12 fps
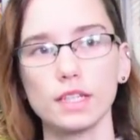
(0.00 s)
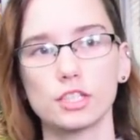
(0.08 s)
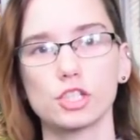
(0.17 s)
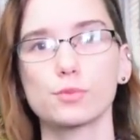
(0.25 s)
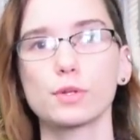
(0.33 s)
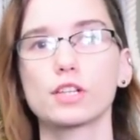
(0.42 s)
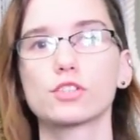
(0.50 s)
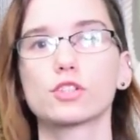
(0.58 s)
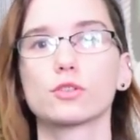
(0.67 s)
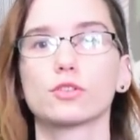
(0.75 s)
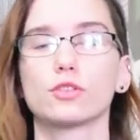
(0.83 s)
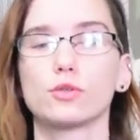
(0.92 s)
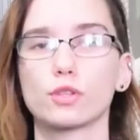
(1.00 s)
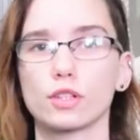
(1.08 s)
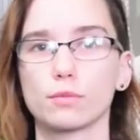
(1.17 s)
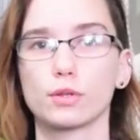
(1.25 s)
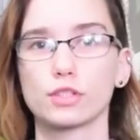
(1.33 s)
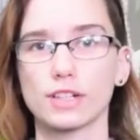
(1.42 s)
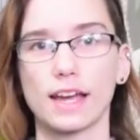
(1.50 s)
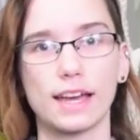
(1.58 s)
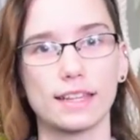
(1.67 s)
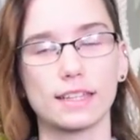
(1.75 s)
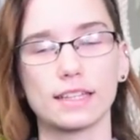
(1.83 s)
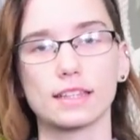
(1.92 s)
Just because you can put your
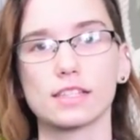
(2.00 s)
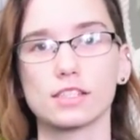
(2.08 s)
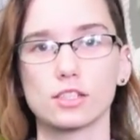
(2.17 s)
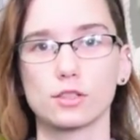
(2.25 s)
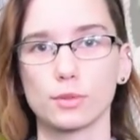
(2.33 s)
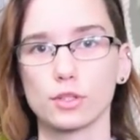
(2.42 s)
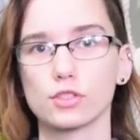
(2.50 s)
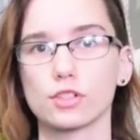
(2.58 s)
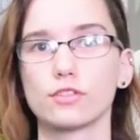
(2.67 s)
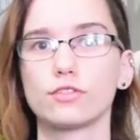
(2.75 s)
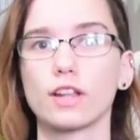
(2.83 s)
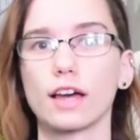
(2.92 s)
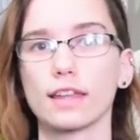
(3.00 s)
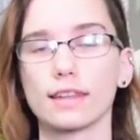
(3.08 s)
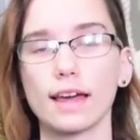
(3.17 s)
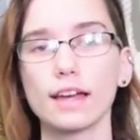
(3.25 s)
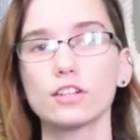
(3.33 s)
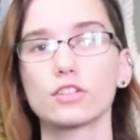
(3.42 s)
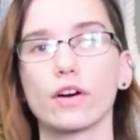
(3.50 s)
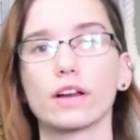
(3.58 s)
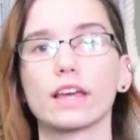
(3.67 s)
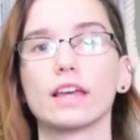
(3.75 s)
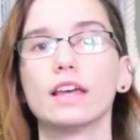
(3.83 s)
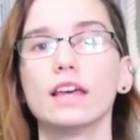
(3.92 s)
hand like this and your bird's going to fly and land on
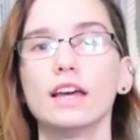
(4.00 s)
it,